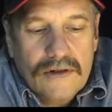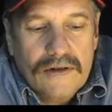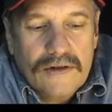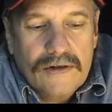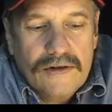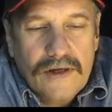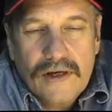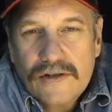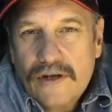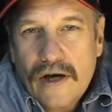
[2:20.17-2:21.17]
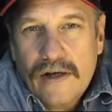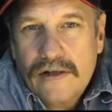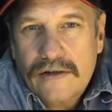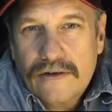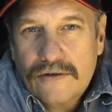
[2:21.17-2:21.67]
The
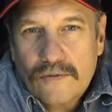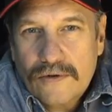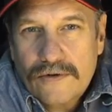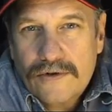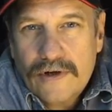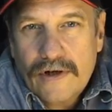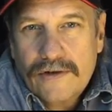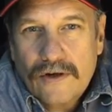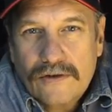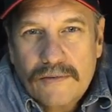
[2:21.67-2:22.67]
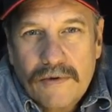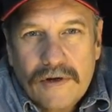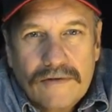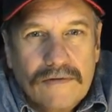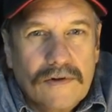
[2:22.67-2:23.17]
anxiety disorders that I talked
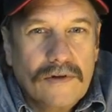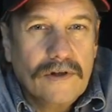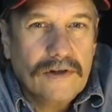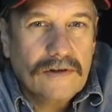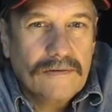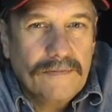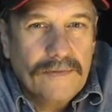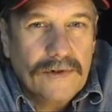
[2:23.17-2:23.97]
about earlier,